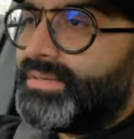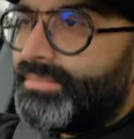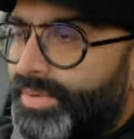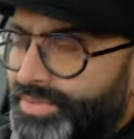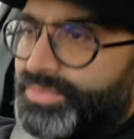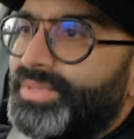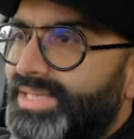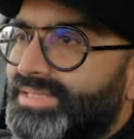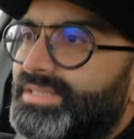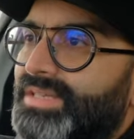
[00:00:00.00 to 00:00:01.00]
model
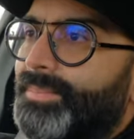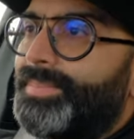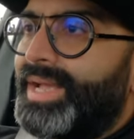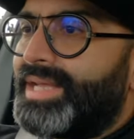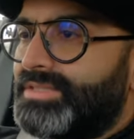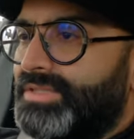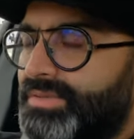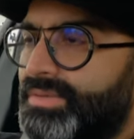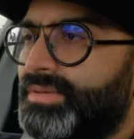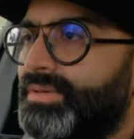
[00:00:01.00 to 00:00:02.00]
is compared
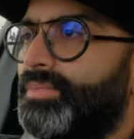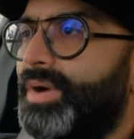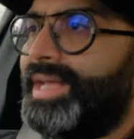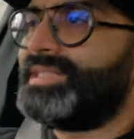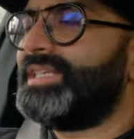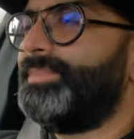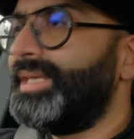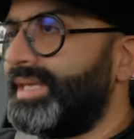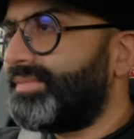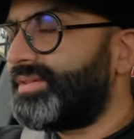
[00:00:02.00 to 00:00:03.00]
to what
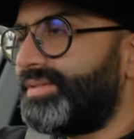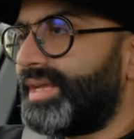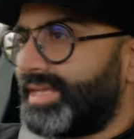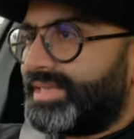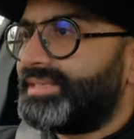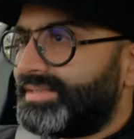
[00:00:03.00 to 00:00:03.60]
NTP have created.